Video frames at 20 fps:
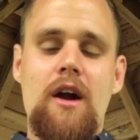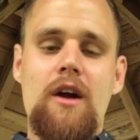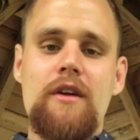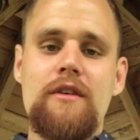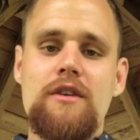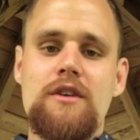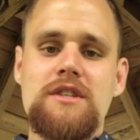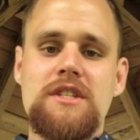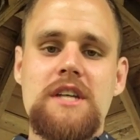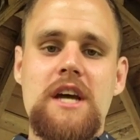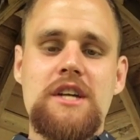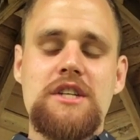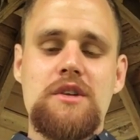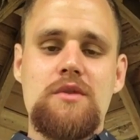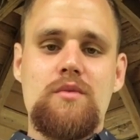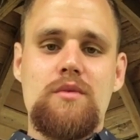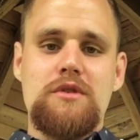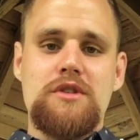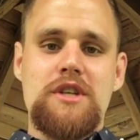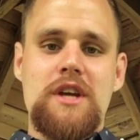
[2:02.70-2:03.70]
our
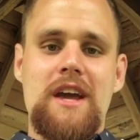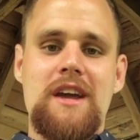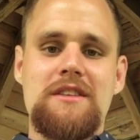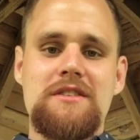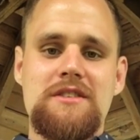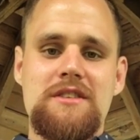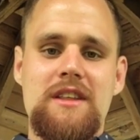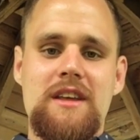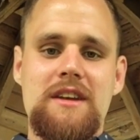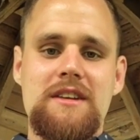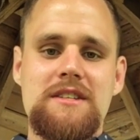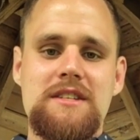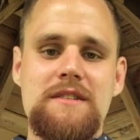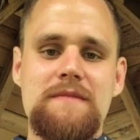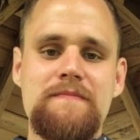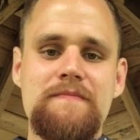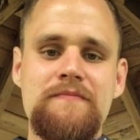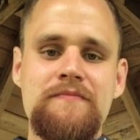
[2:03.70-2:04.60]
intercession will change things.